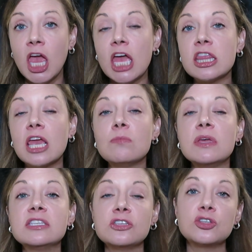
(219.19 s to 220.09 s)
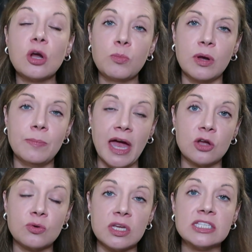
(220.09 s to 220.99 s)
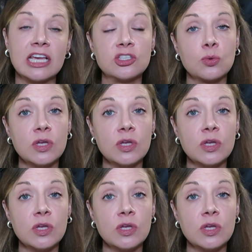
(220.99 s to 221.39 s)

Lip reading: And they misinterpret boundaries as a